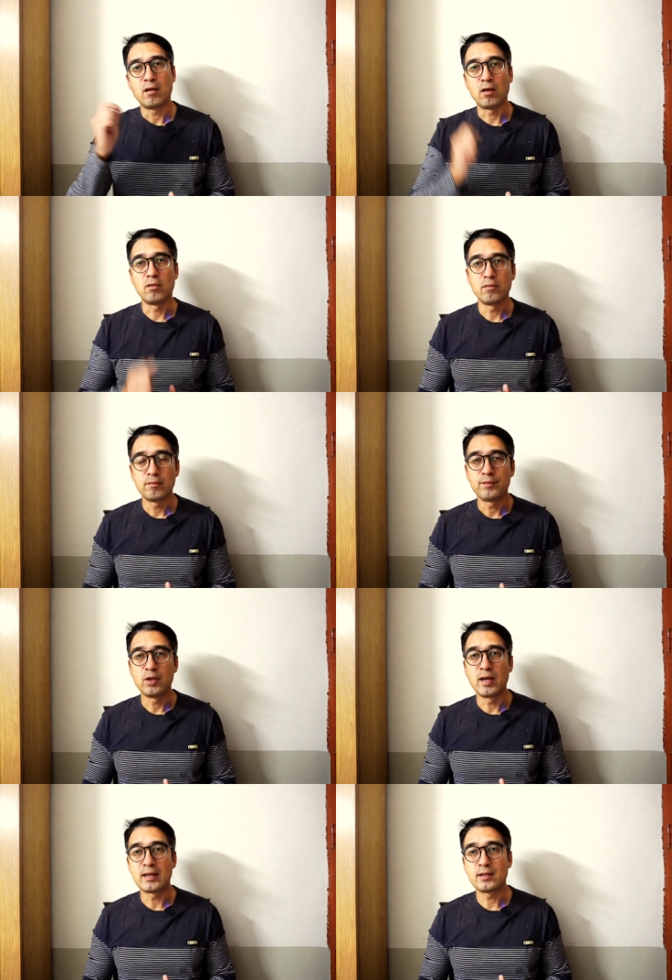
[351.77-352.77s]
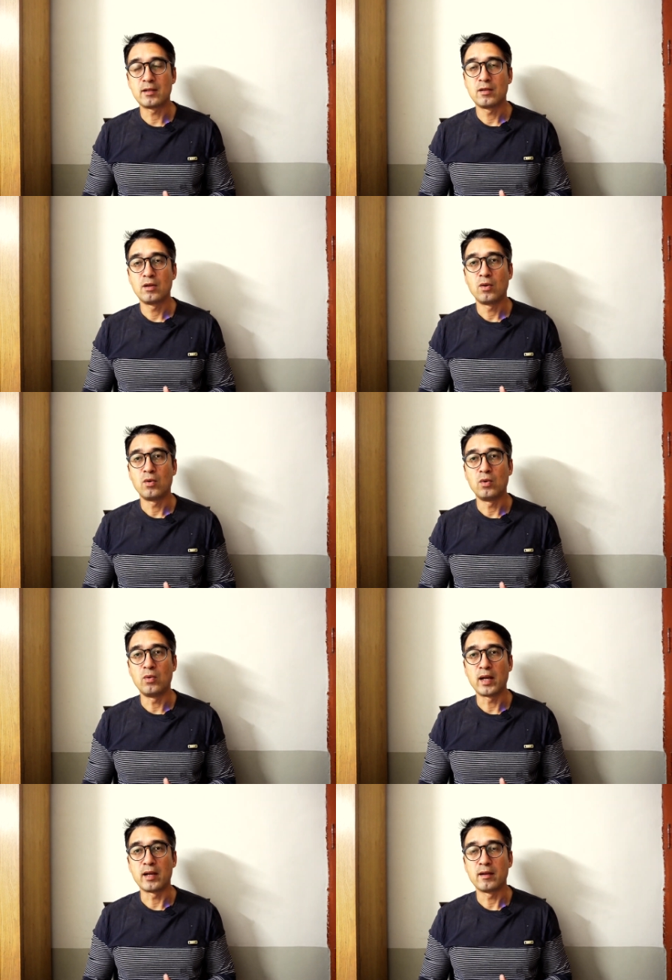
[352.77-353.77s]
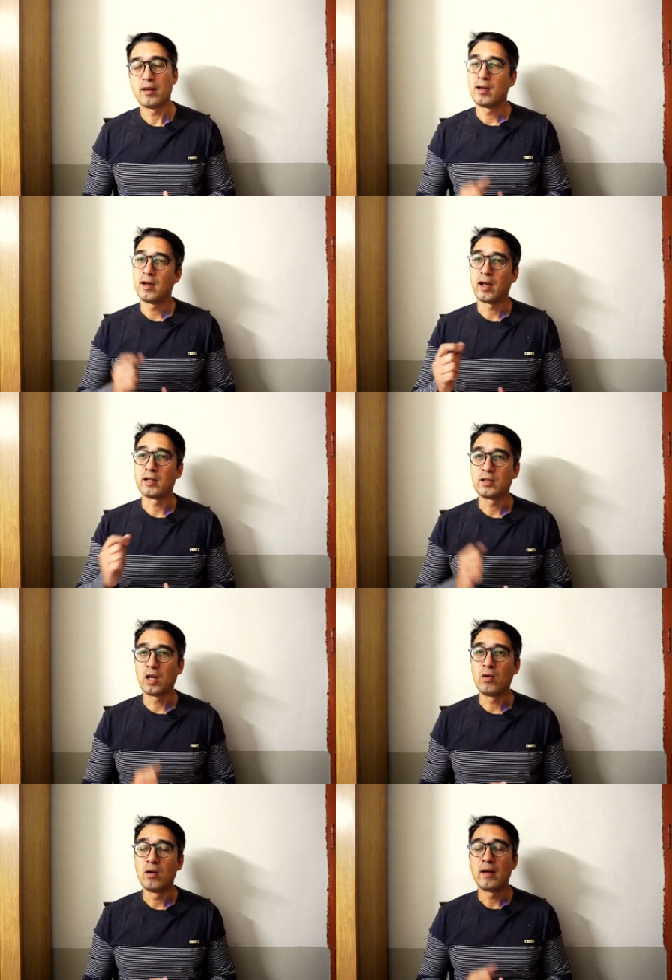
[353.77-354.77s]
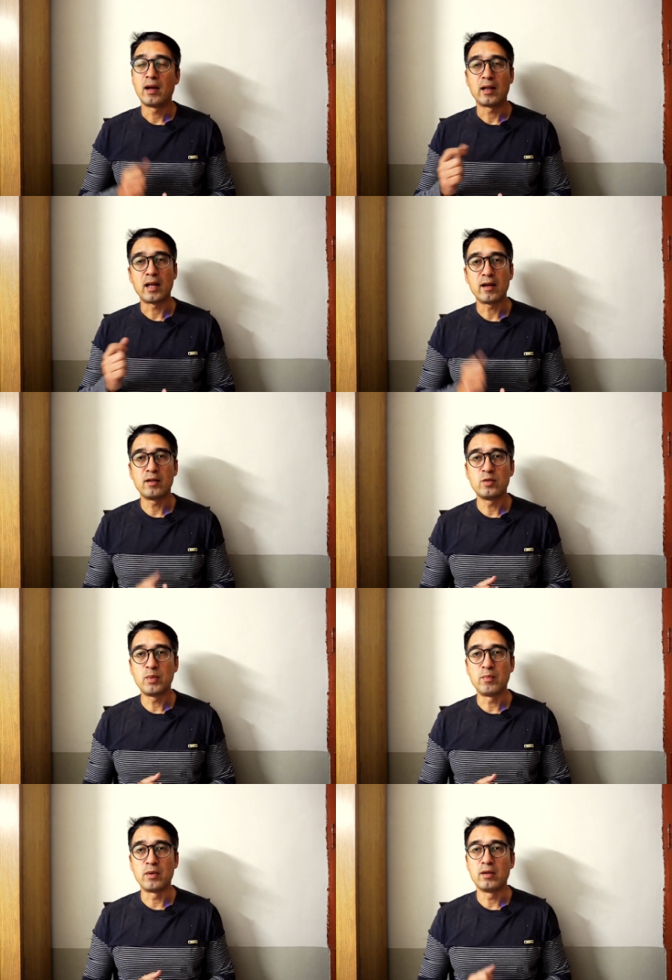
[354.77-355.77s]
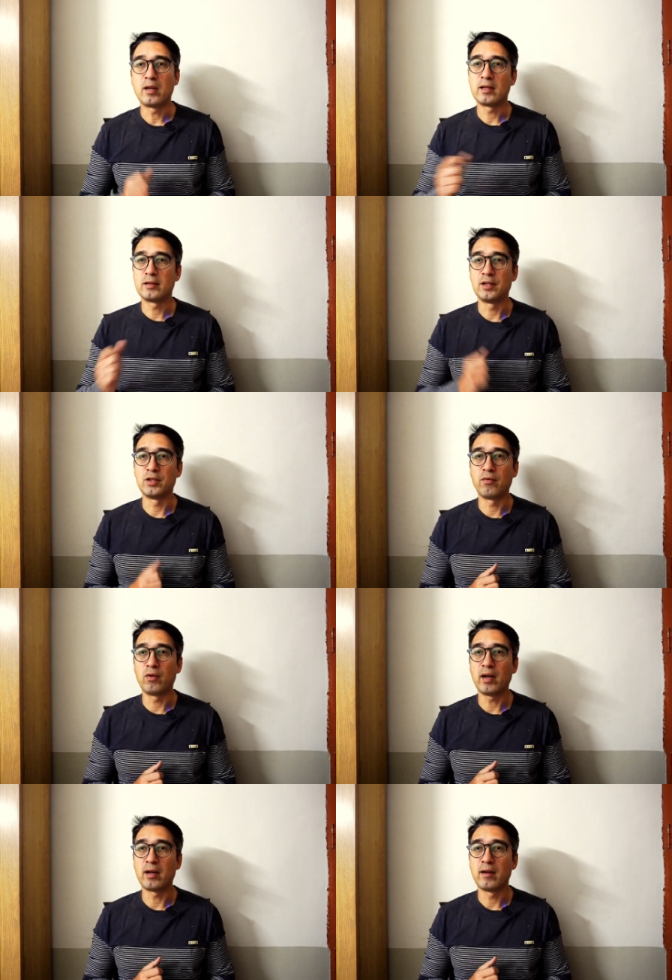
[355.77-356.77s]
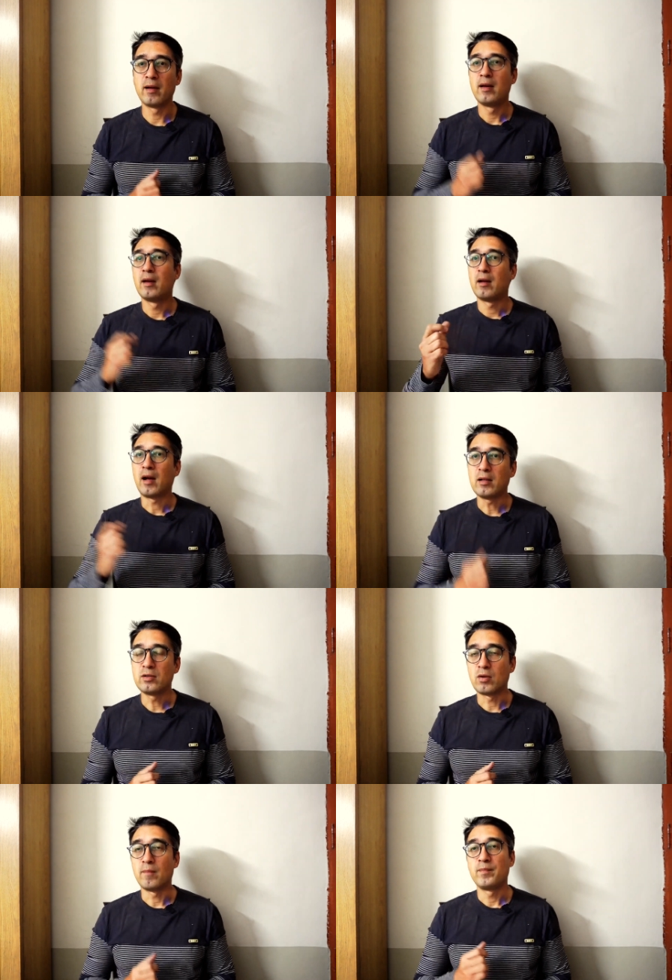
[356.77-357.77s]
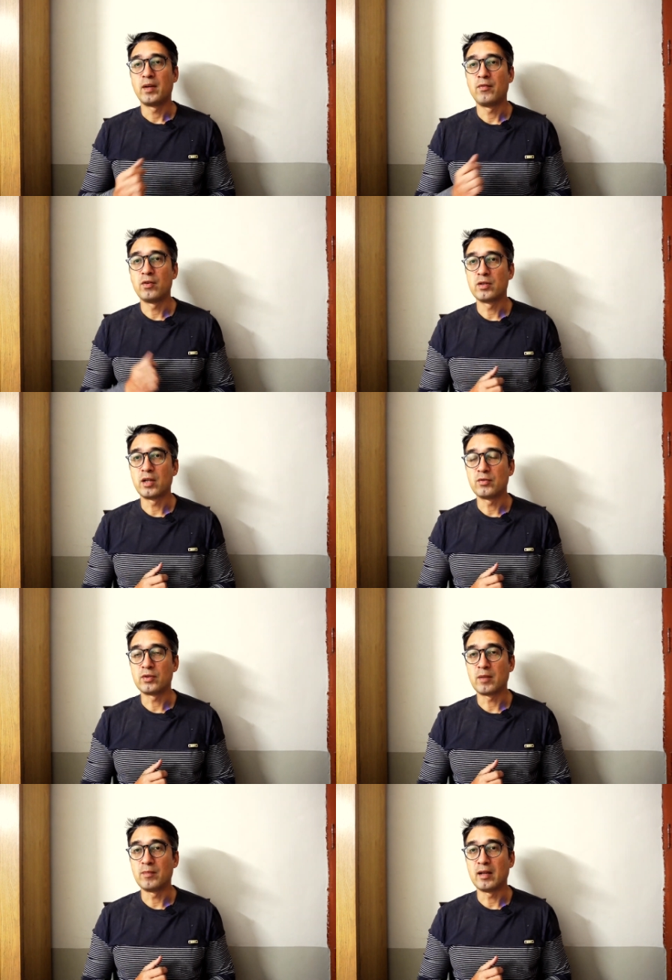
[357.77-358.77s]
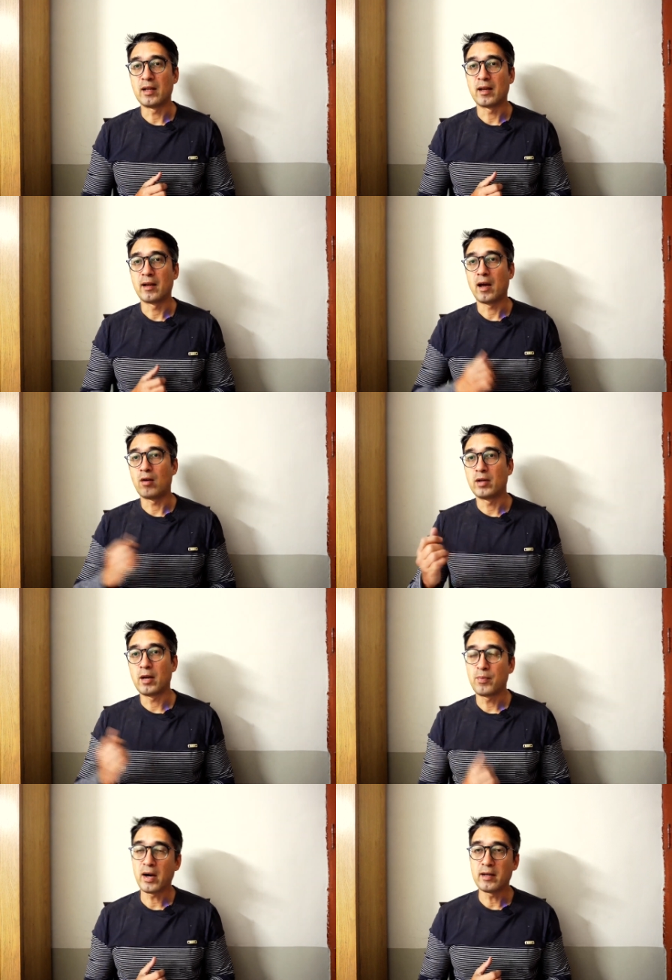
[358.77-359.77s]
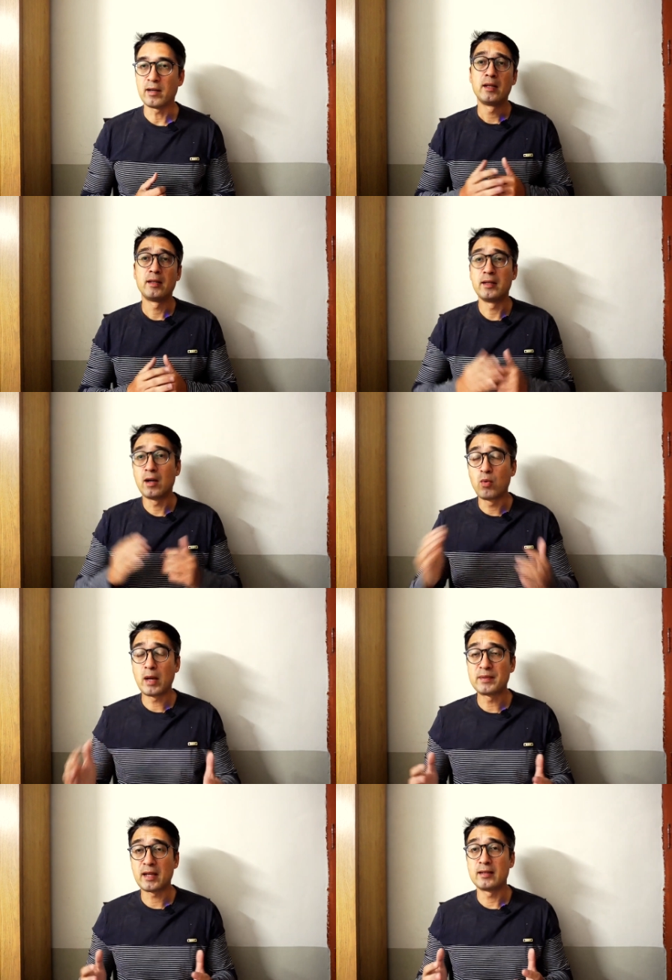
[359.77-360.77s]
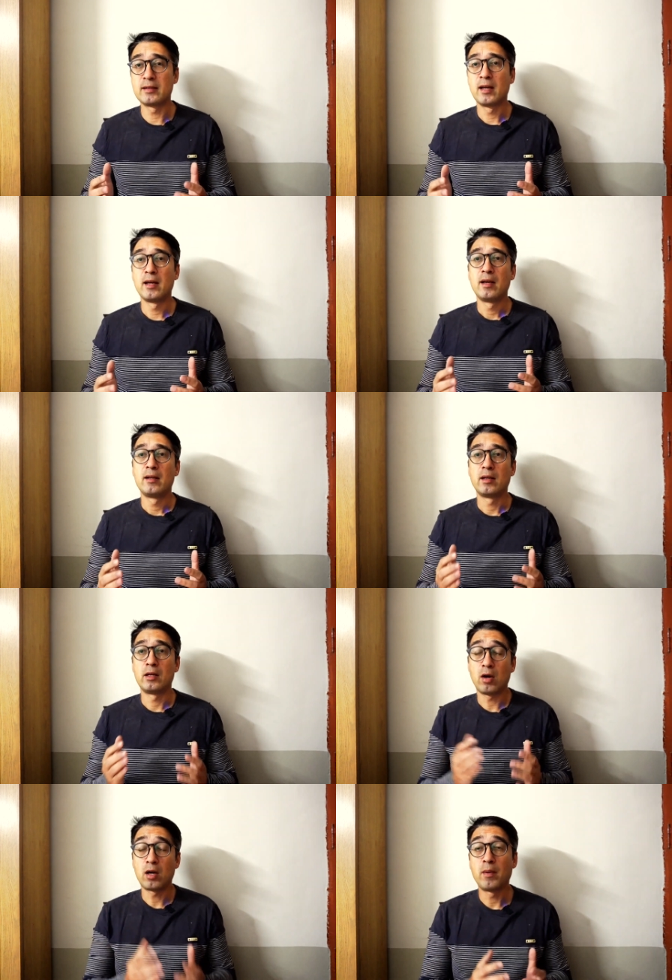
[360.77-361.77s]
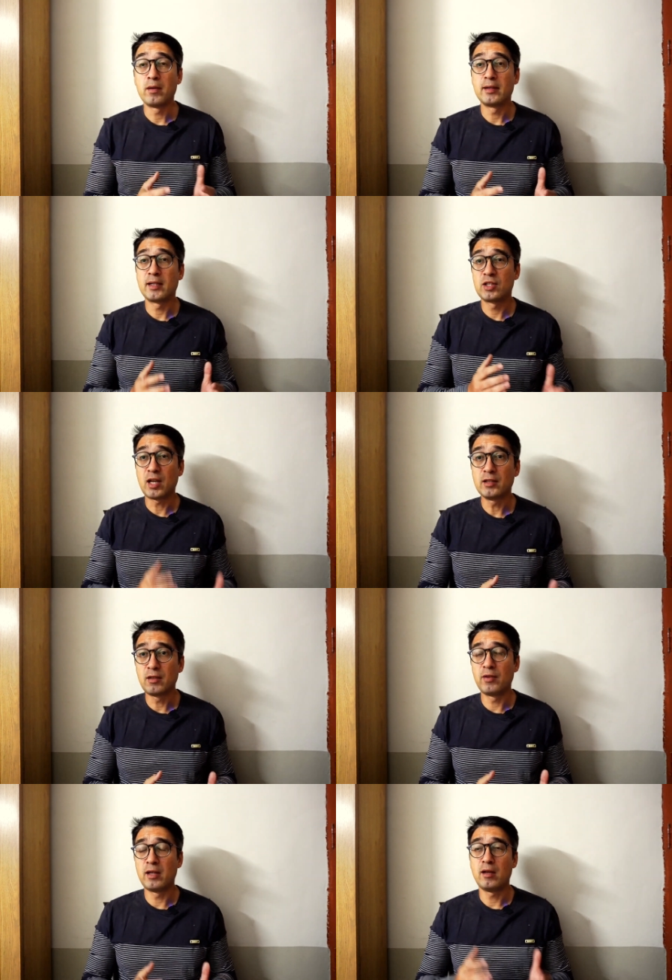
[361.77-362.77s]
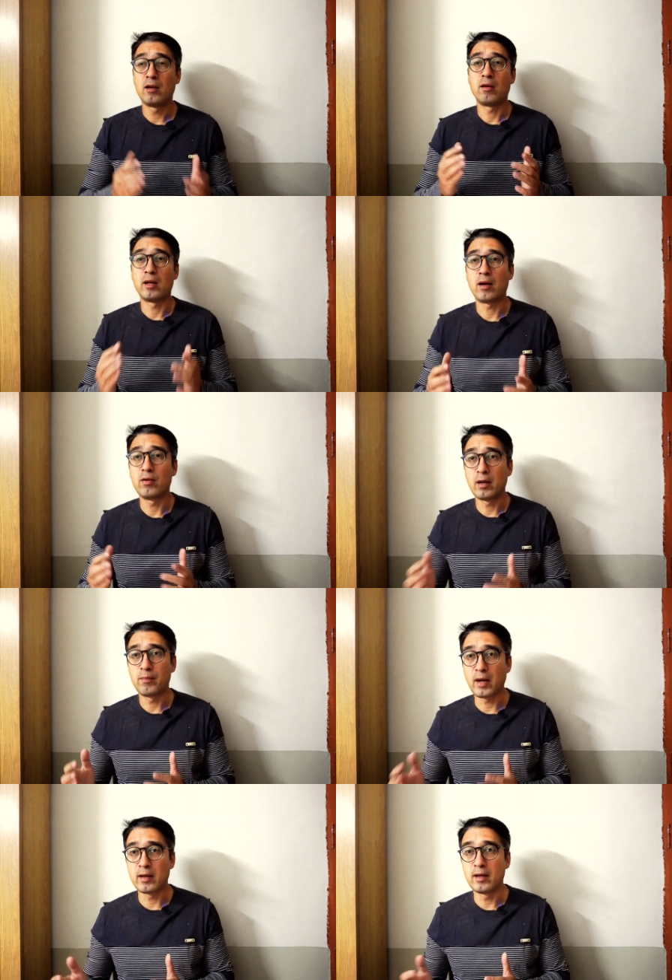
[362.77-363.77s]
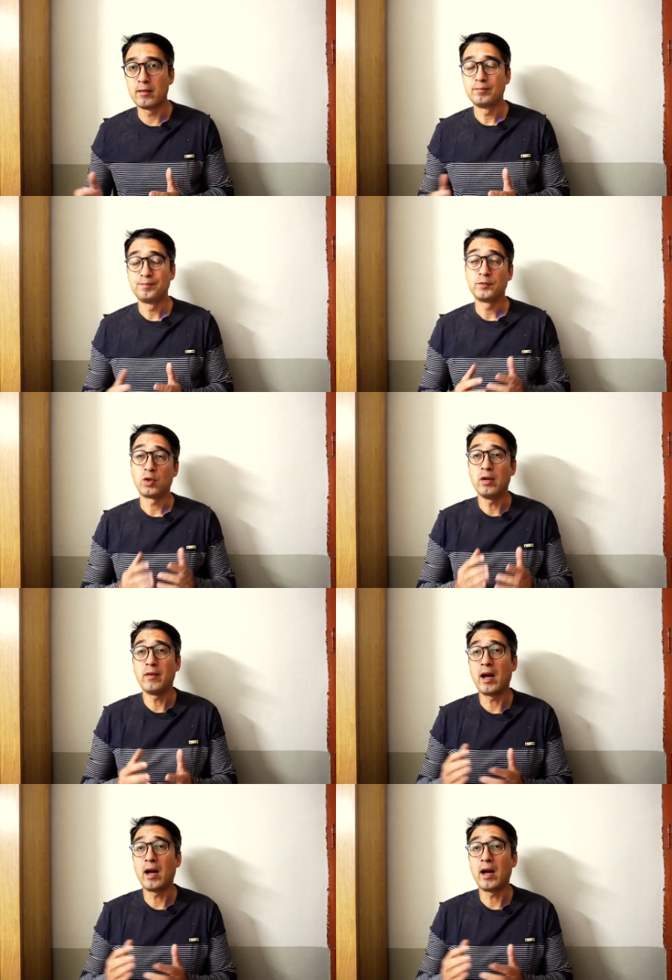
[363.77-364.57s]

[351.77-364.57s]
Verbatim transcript: on, um, you guess it, Reddit. And so a lot of these people are searching for Reddit. Also, if you search for something like how to get pregnant, then there are websites that talk about this extensively on how to get pregnant or even